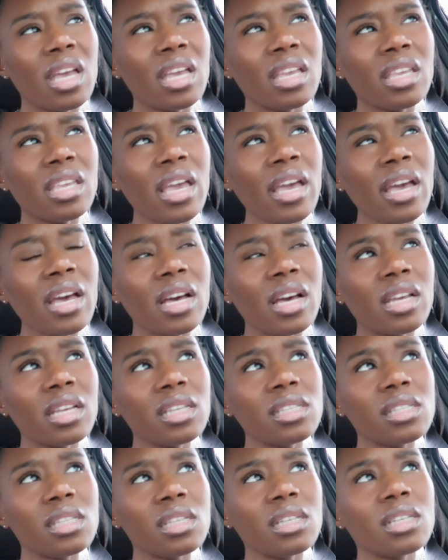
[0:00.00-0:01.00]
Yeah,
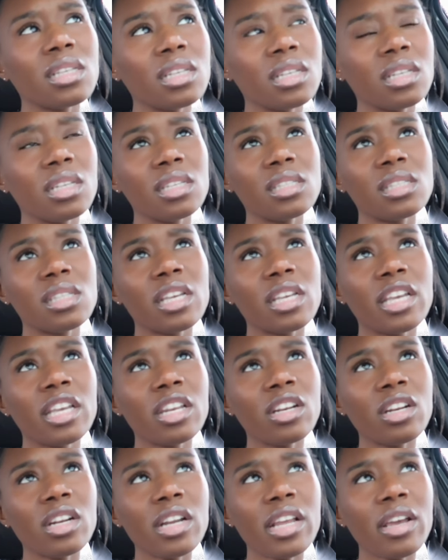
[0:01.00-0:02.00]
it's the it's the
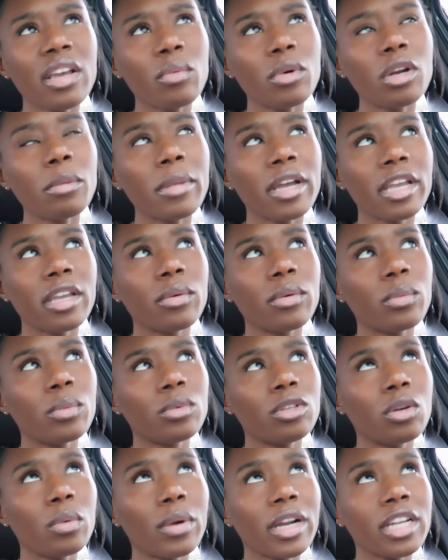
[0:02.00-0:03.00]
internet. What am I?
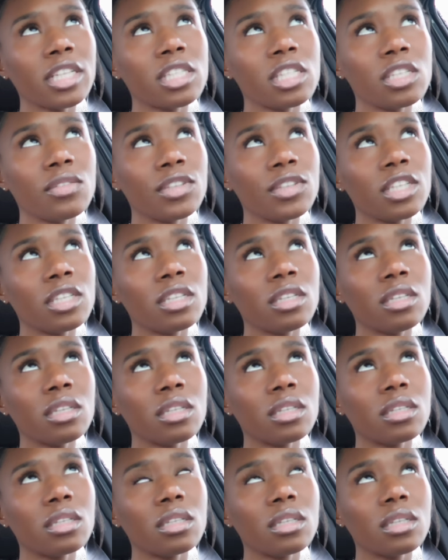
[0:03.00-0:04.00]
DirecTV,
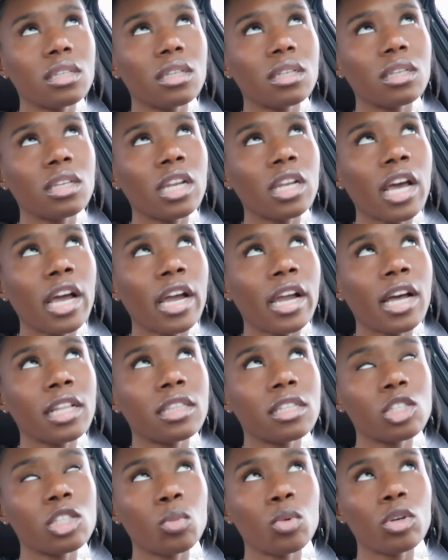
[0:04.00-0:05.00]
and I got
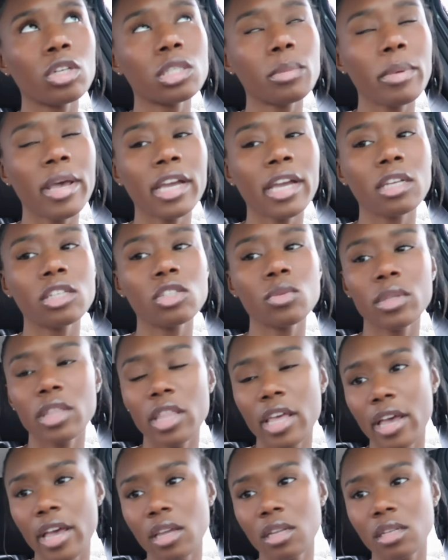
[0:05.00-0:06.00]
the sports package with
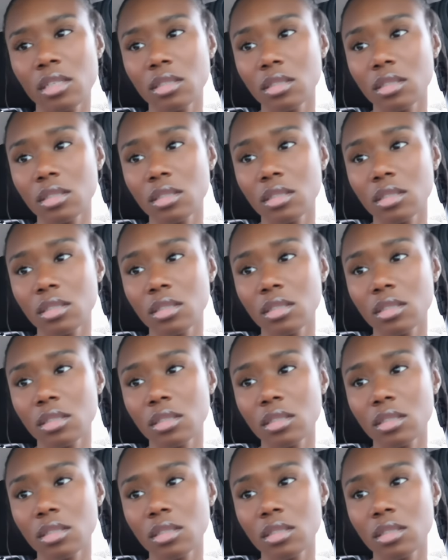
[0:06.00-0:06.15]
that.